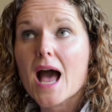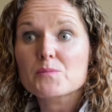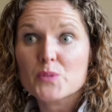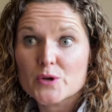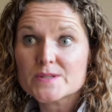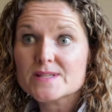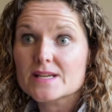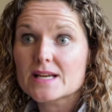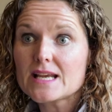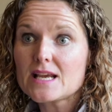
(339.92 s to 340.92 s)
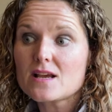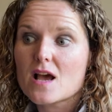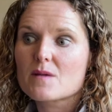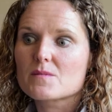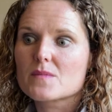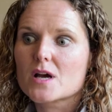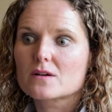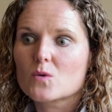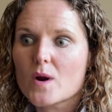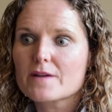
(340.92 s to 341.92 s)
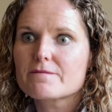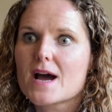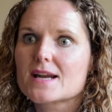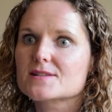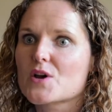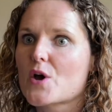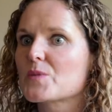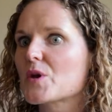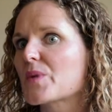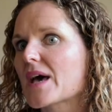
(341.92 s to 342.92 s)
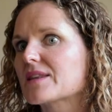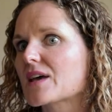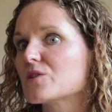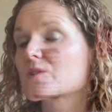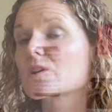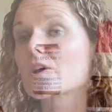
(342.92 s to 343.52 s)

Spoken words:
I personally am qualified as a homeopath. I use a